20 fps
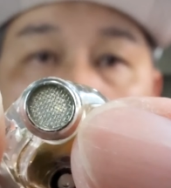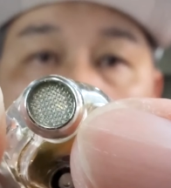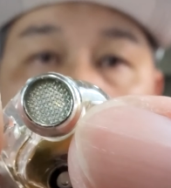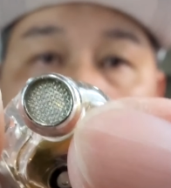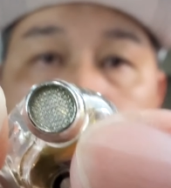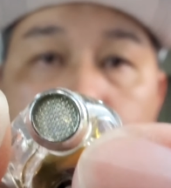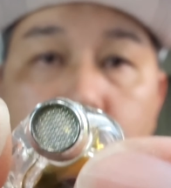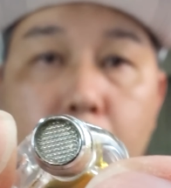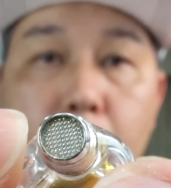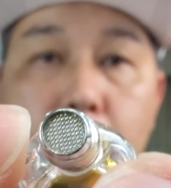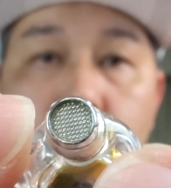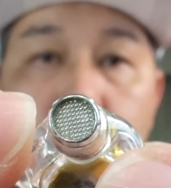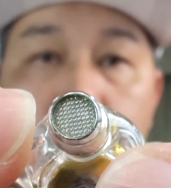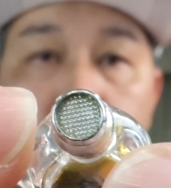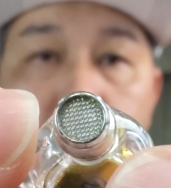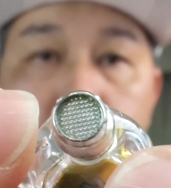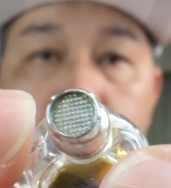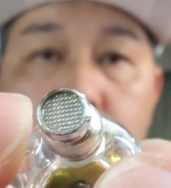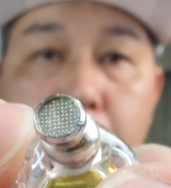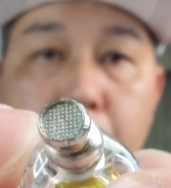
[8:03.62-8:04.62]
narrow.
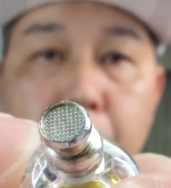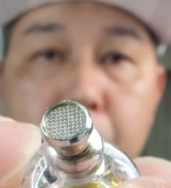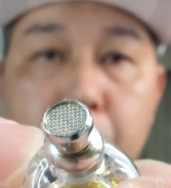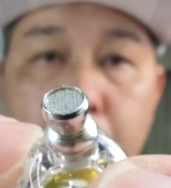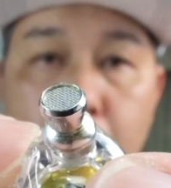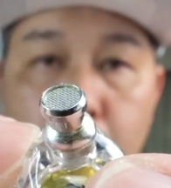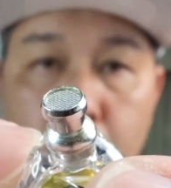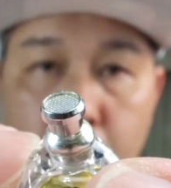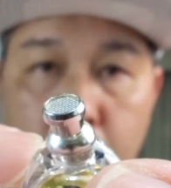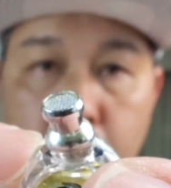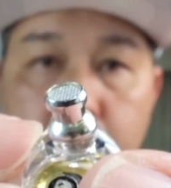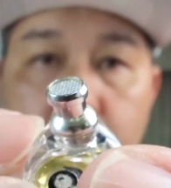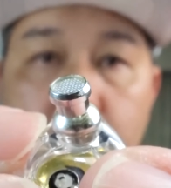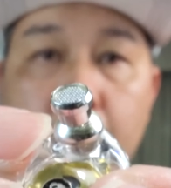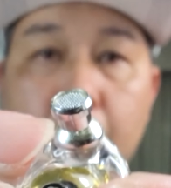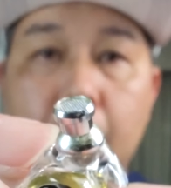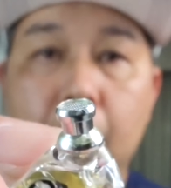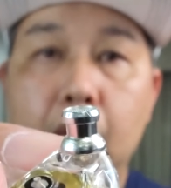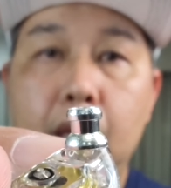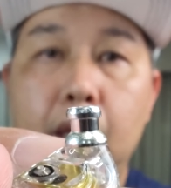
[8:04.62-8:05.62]
It's good.
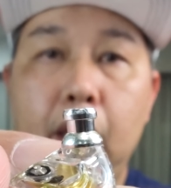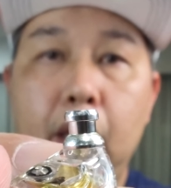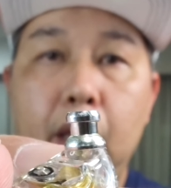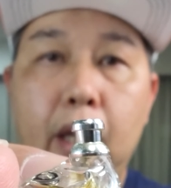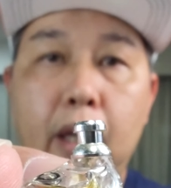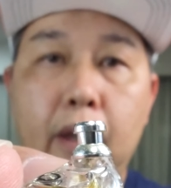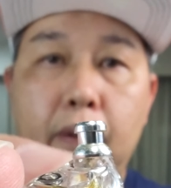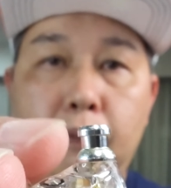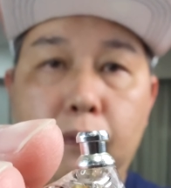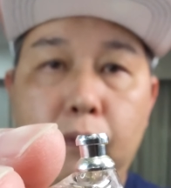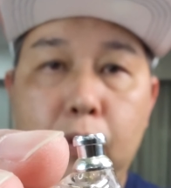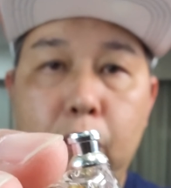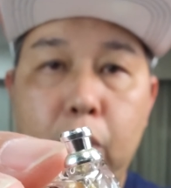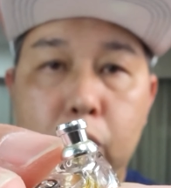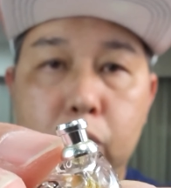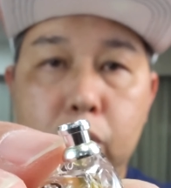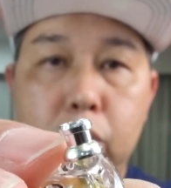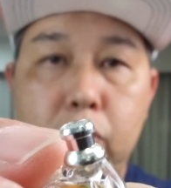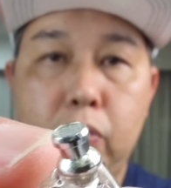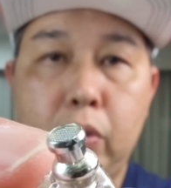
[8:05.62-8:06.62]
It
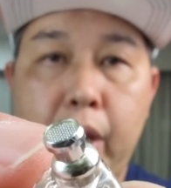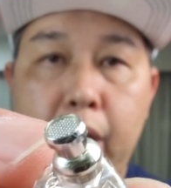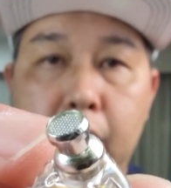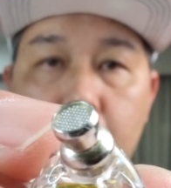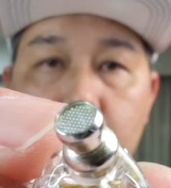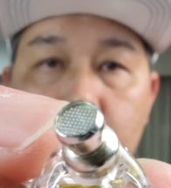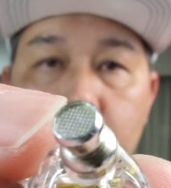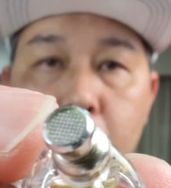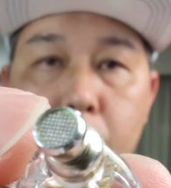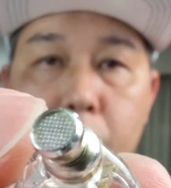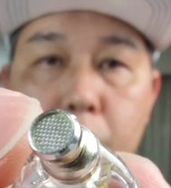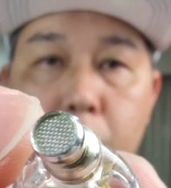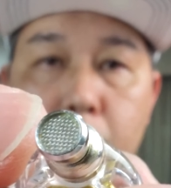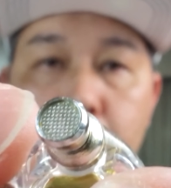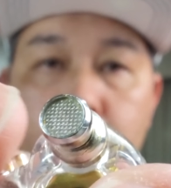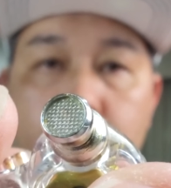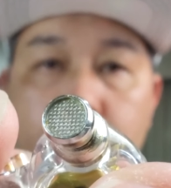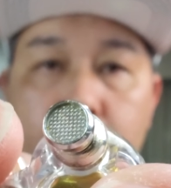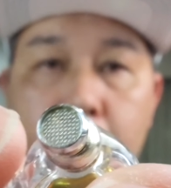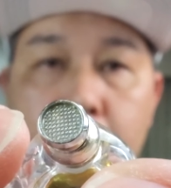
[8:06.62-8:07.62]
goes right
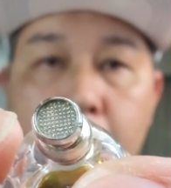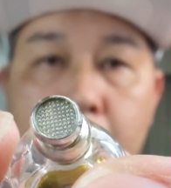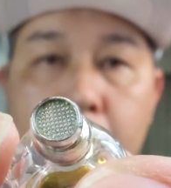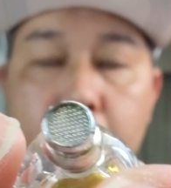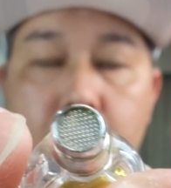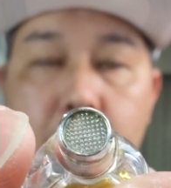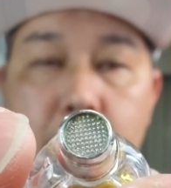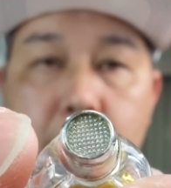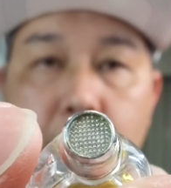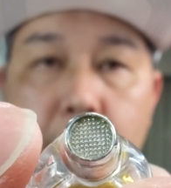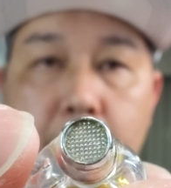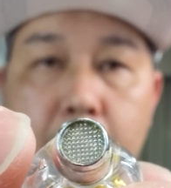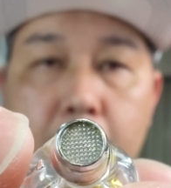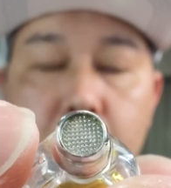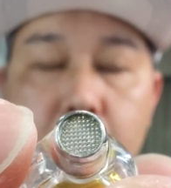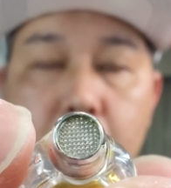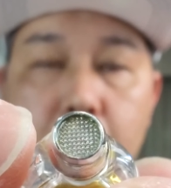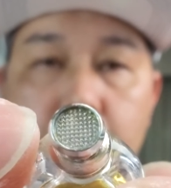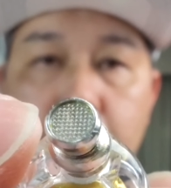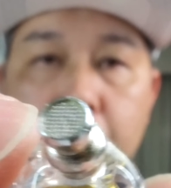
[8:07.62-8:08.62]
into my ear
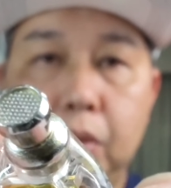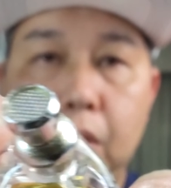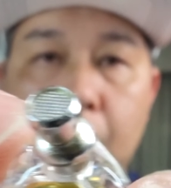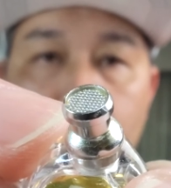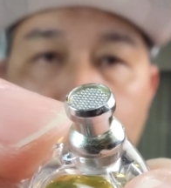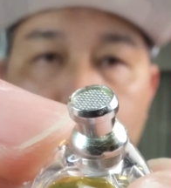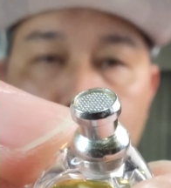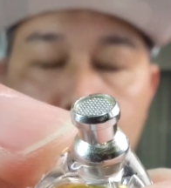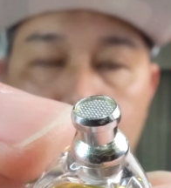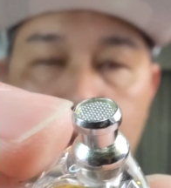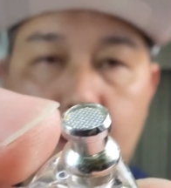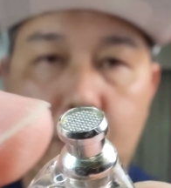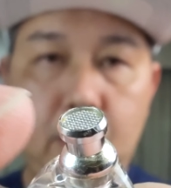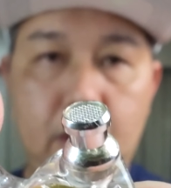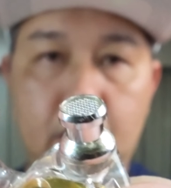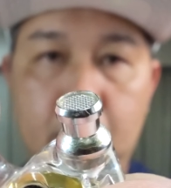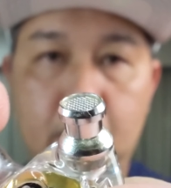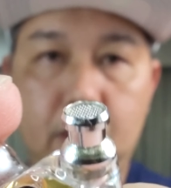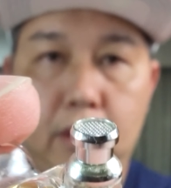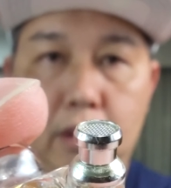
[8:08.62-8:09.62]
canal, and
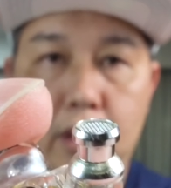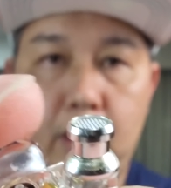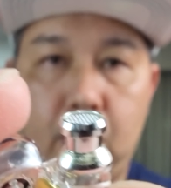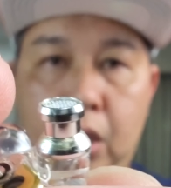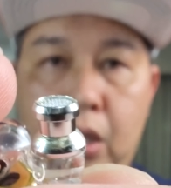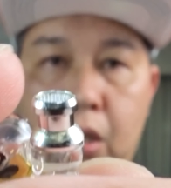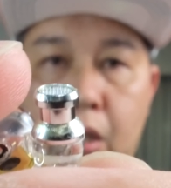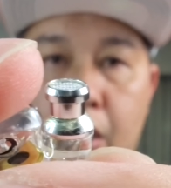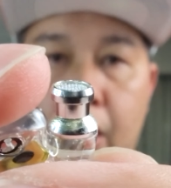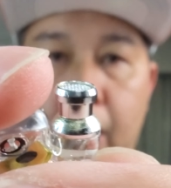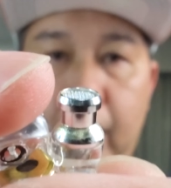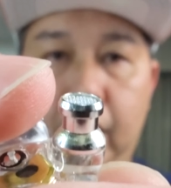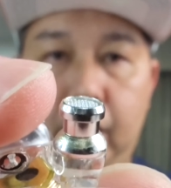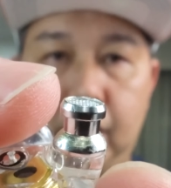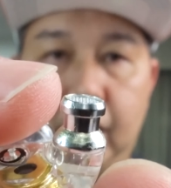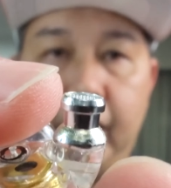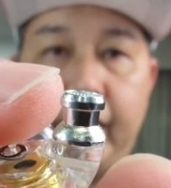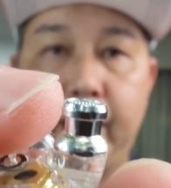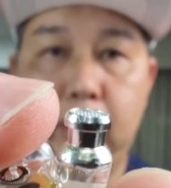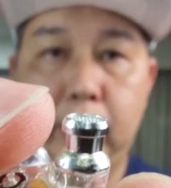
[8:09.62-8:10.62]
I
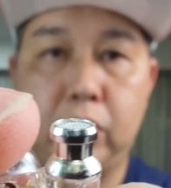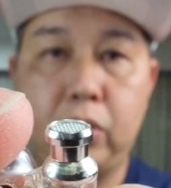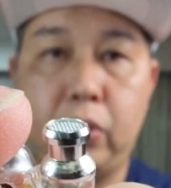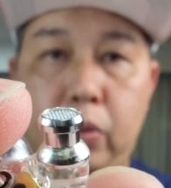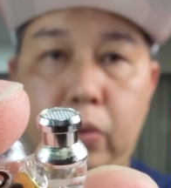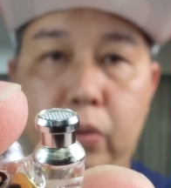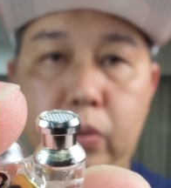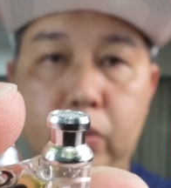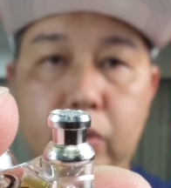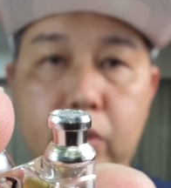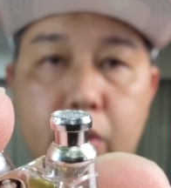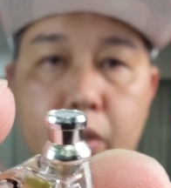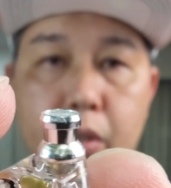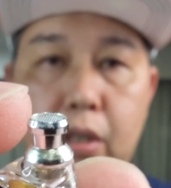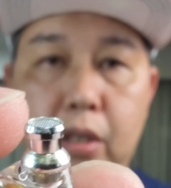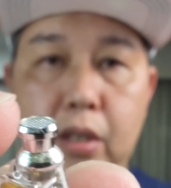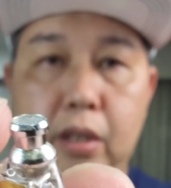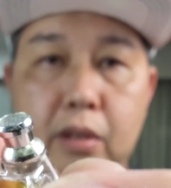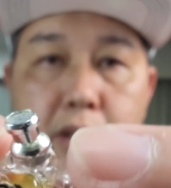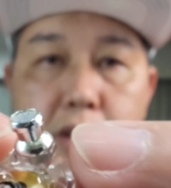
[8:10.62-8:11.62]
like those.
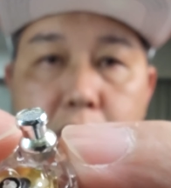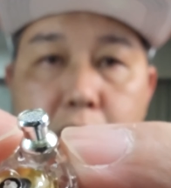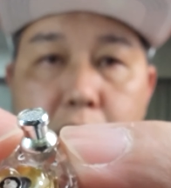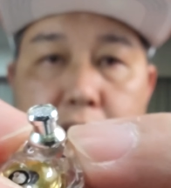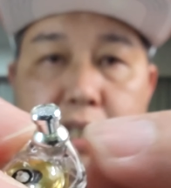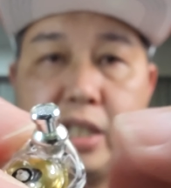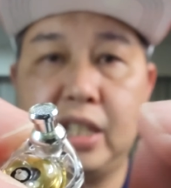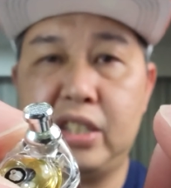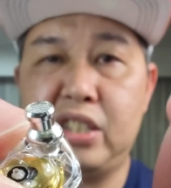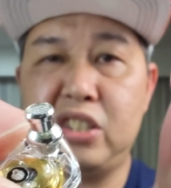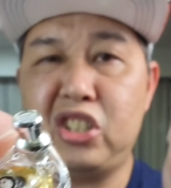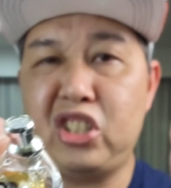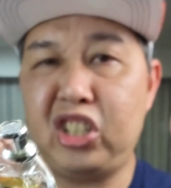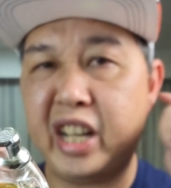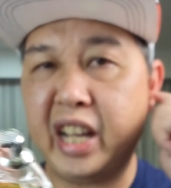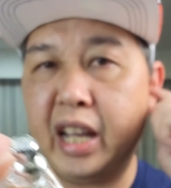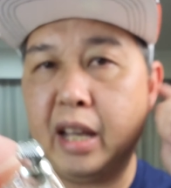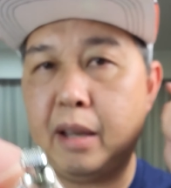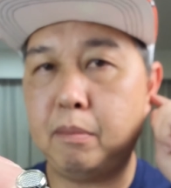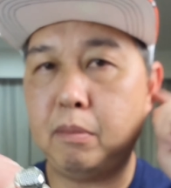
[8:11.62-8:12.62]
It doesn't
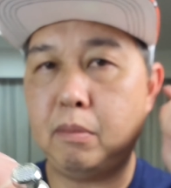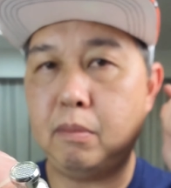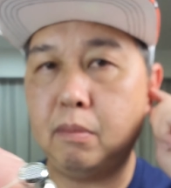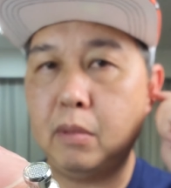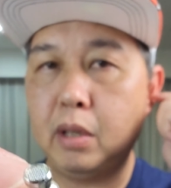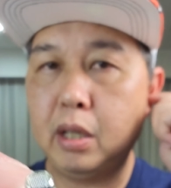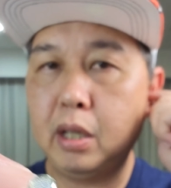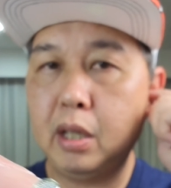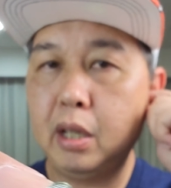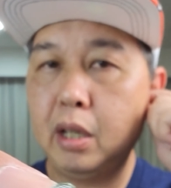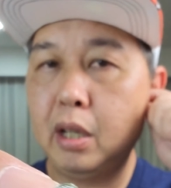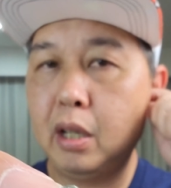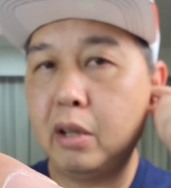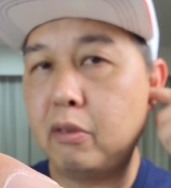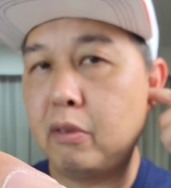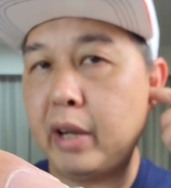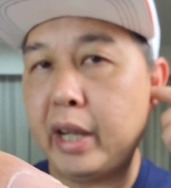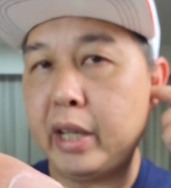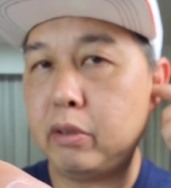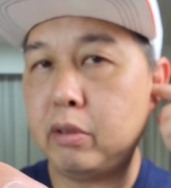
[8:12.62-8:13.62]
jam
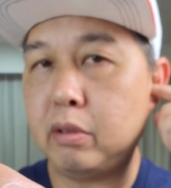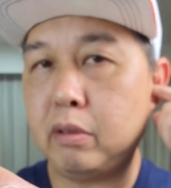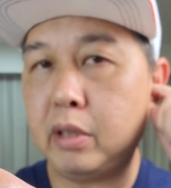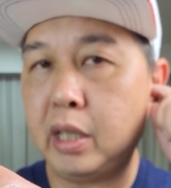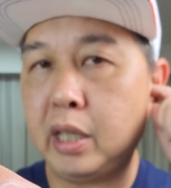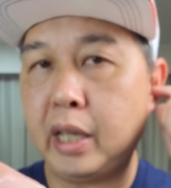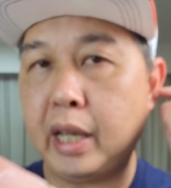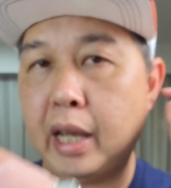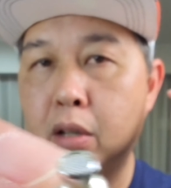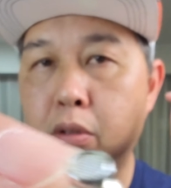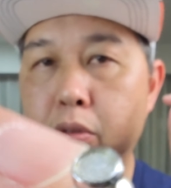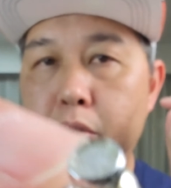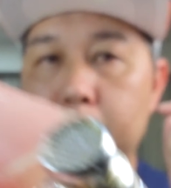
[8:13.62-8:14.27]
right to the